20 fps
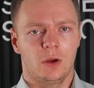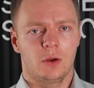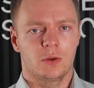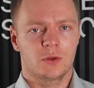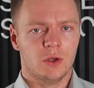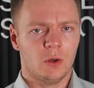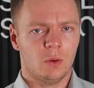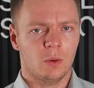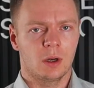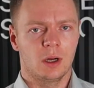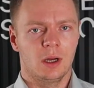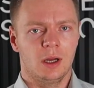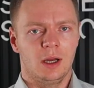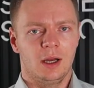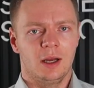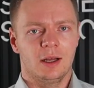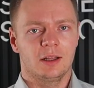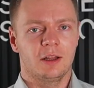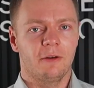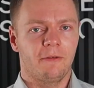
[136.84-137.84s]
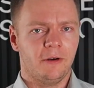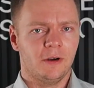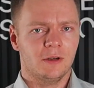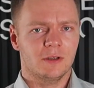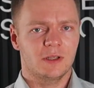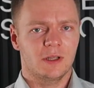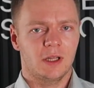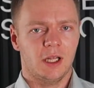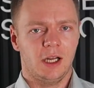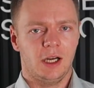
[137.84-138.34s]
So the
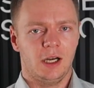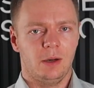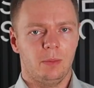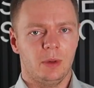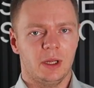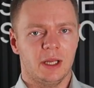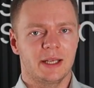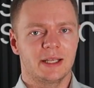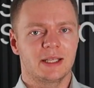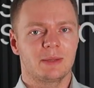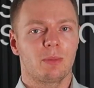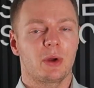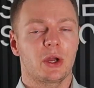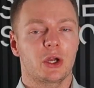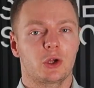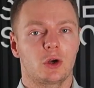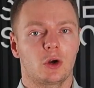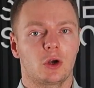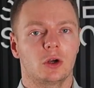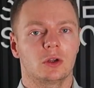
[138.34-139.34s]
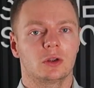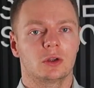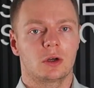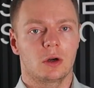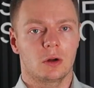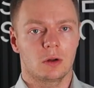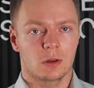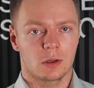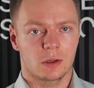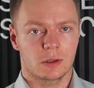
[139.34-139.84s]
first term is
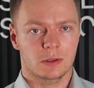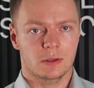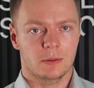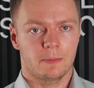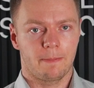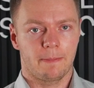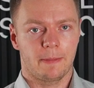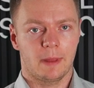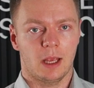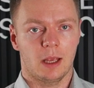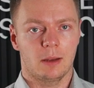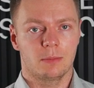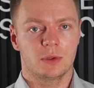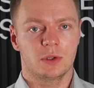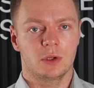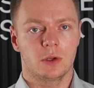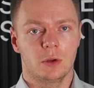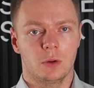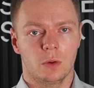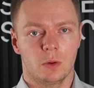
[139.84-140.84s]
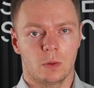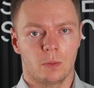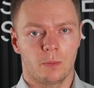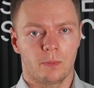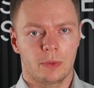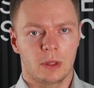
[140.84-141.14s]
microcontrollers, MCU.